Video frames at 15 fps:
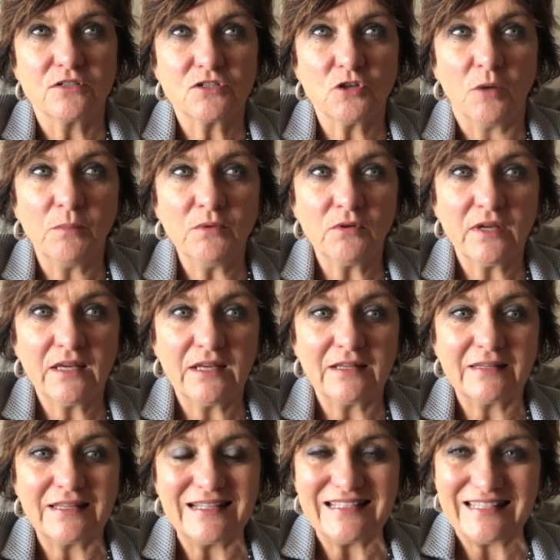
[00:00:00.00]
stop looking
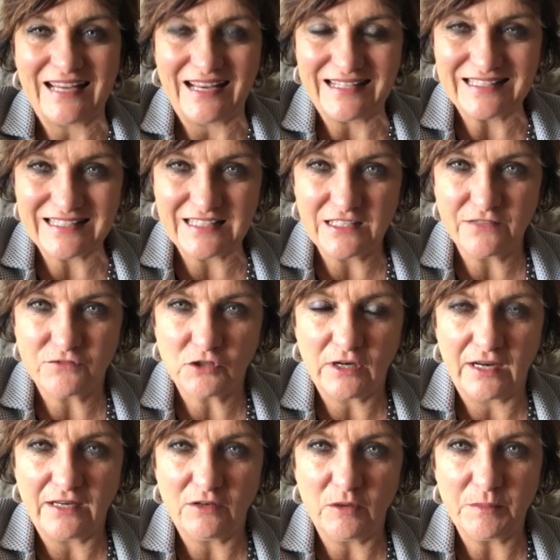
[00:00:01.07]
at the intensity of creating